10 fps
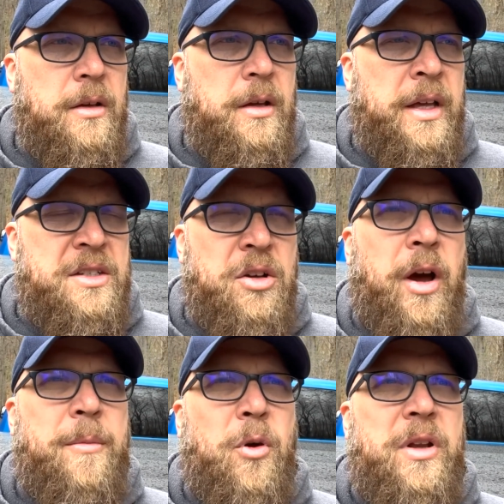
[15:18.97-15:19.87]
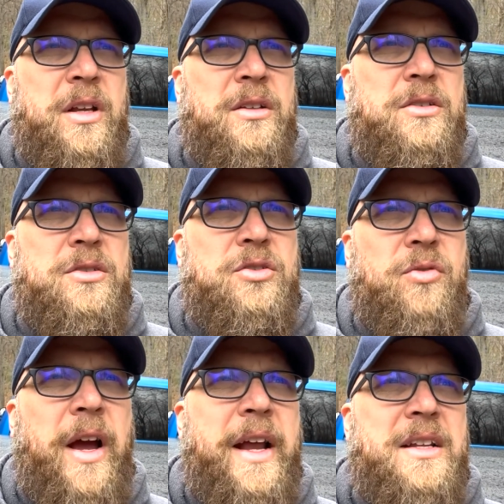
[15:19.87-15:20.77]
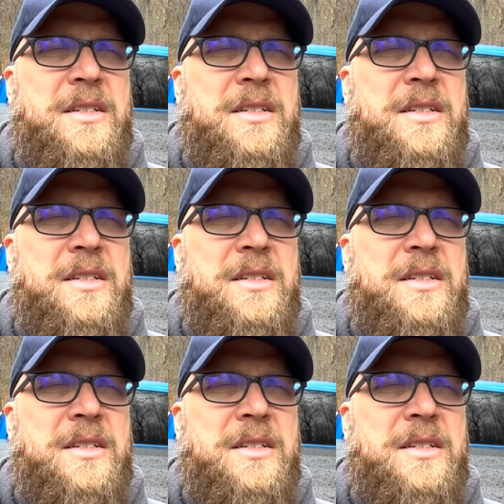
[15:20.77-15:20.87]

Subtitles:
And so I'm going to try to